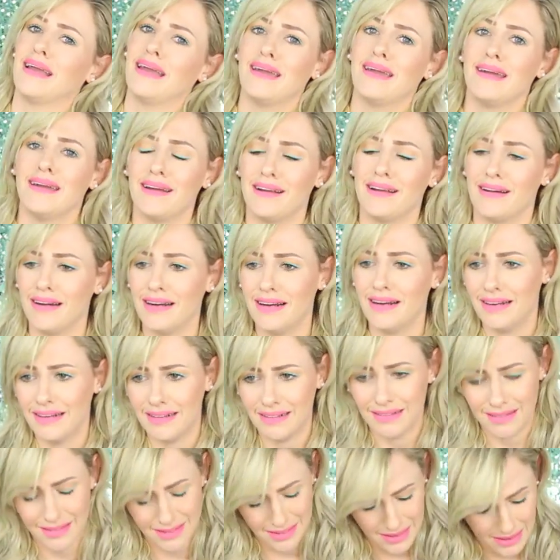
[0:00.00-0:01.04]
hair.
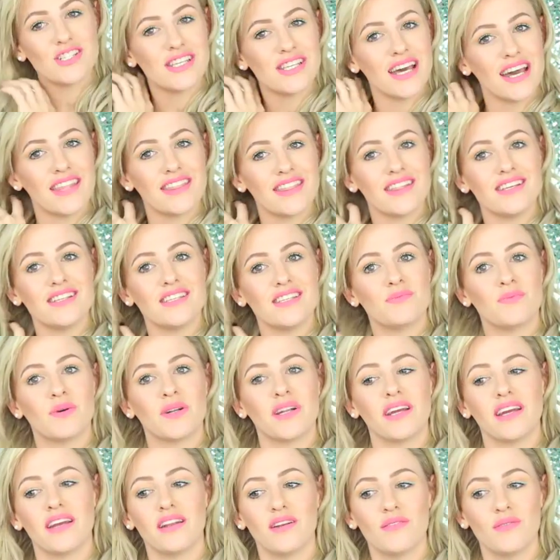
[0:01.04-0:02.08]
Just had these put
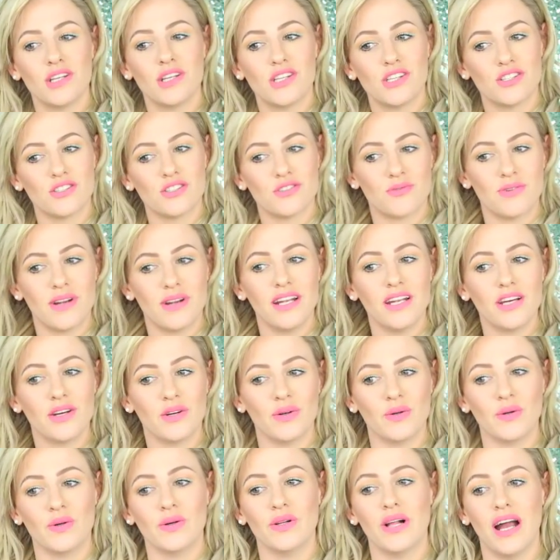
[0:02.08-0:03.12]
in, which is really
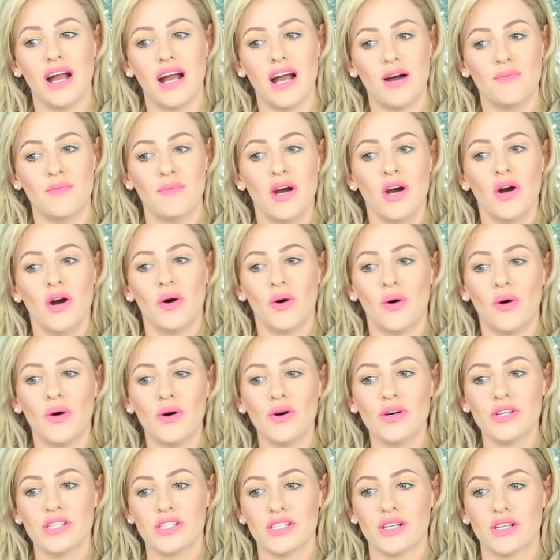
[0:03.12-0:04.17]
cool.
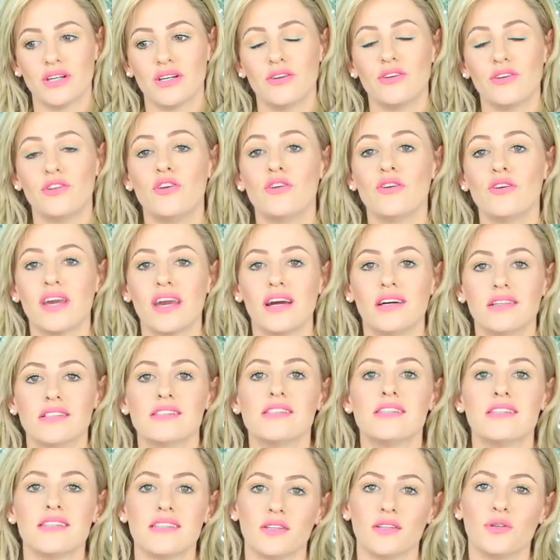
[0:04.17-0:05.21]
Also, you can
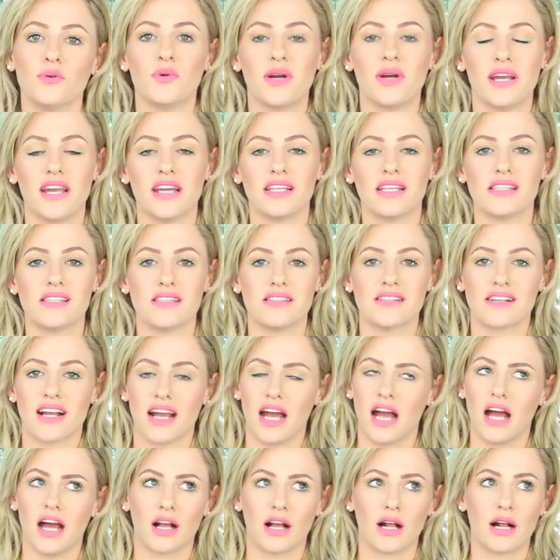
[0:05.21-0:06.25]
still wear
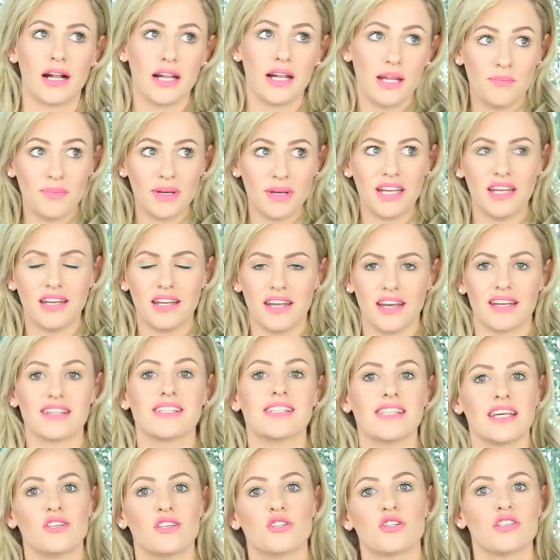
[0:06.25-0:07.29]
clip-in
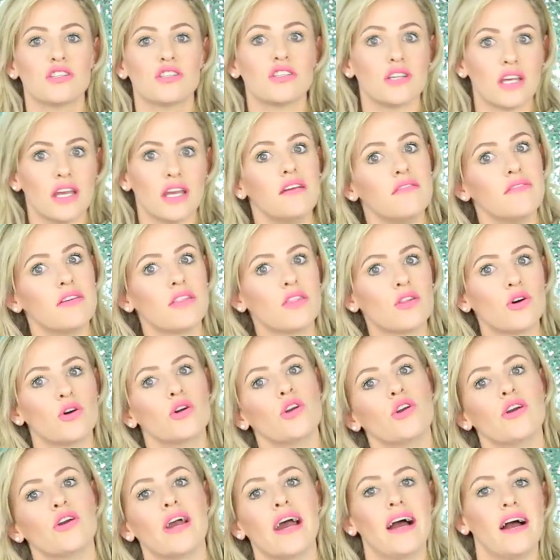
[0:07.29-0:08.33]
extensions even though
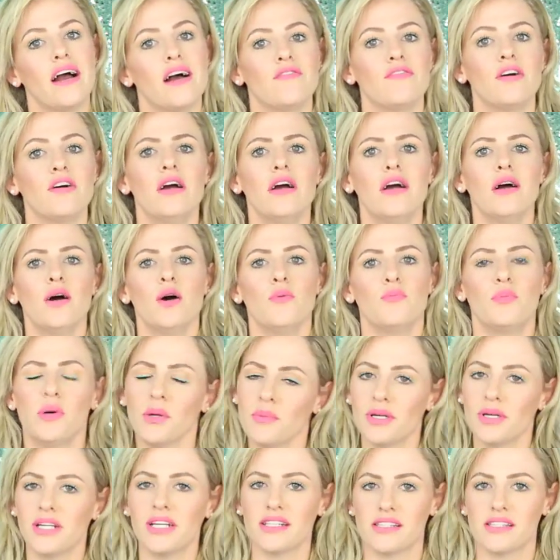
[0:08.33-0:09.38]
you have
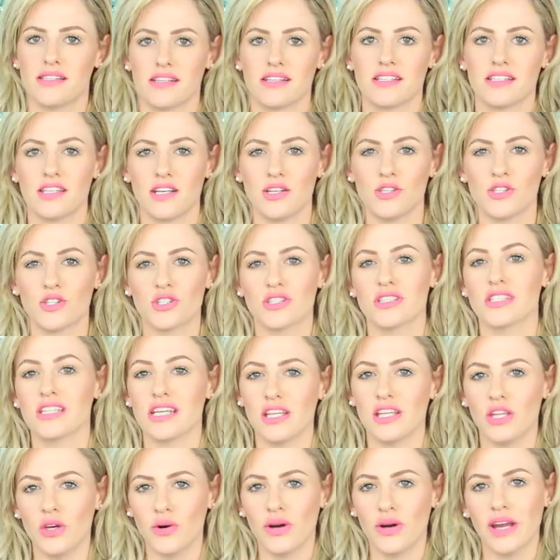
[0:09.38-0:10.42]
permanent extensions
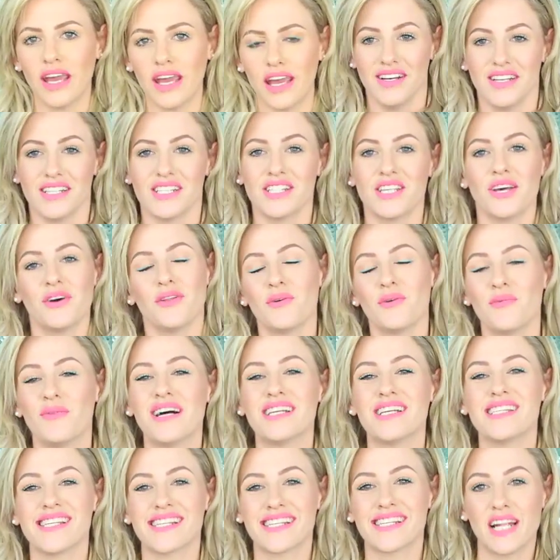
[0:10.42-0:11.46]
in your hair. So the
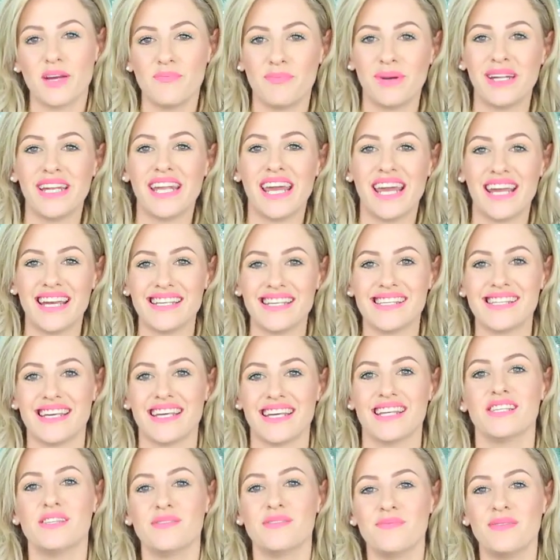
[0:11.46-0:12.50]
ones ClipInHair
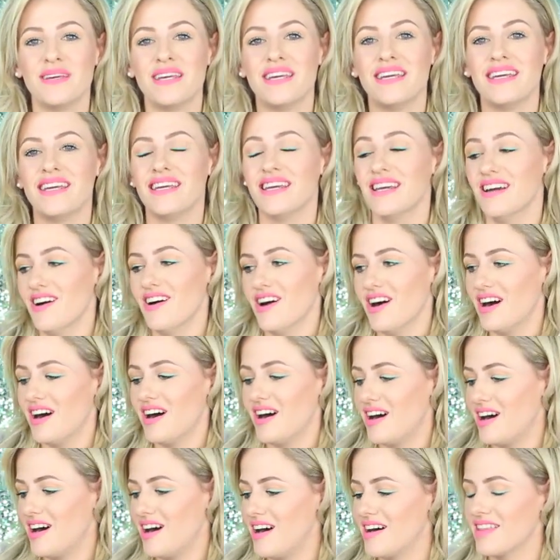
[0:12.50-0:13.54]
sent me
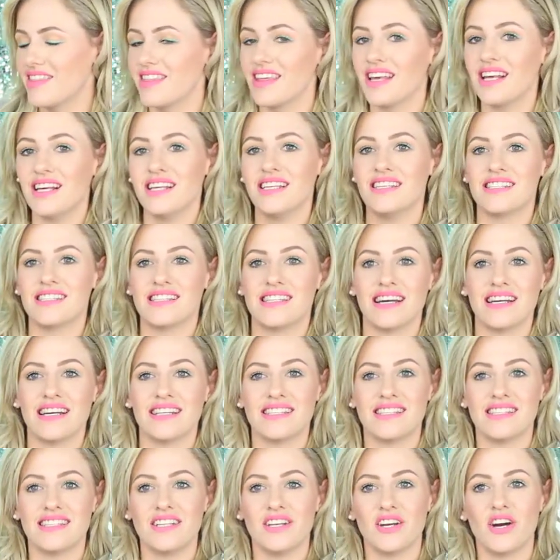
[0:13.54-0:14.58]
are these
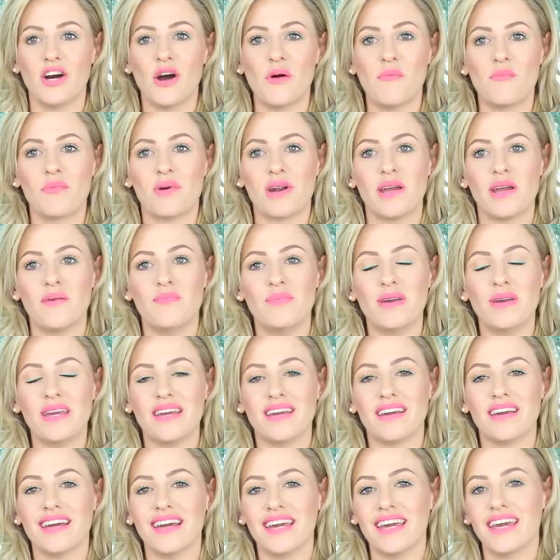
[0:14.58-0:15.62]
dusty ombre
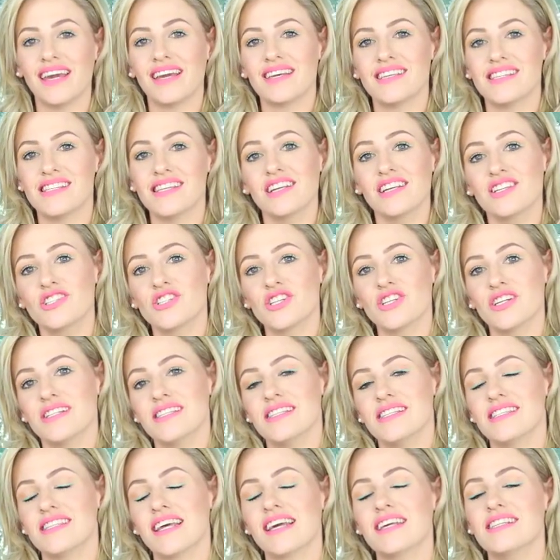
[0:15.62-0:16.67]
pink
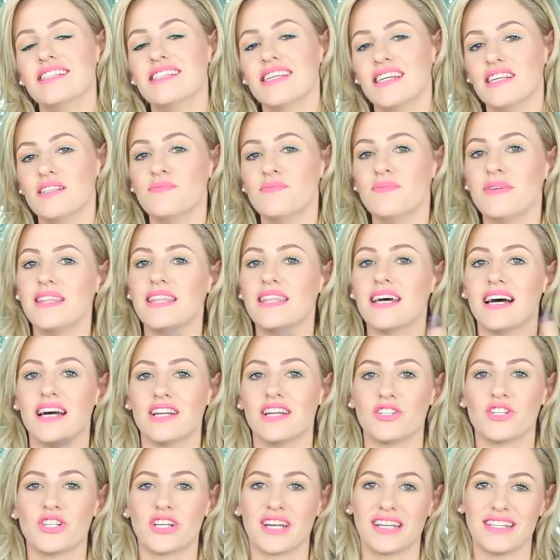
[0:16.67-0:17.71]
extensions. They sent me the
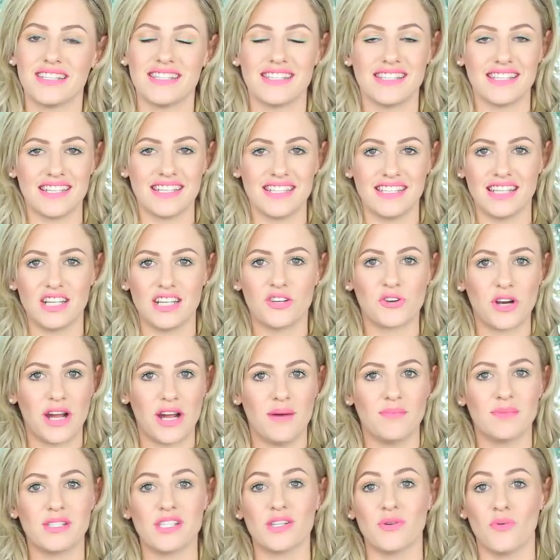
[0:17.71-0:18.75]
160
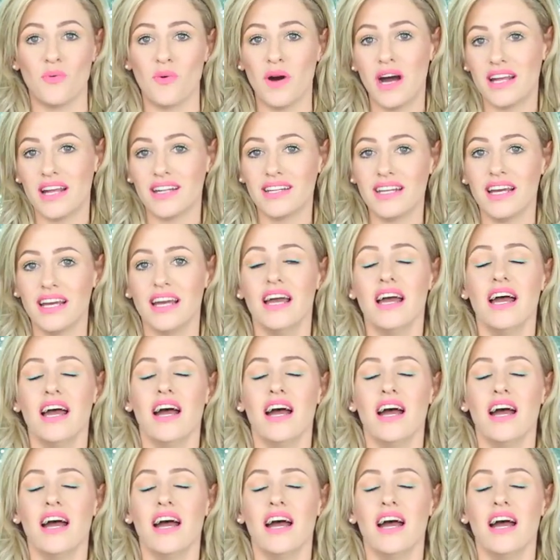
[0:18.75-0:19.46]
grams one.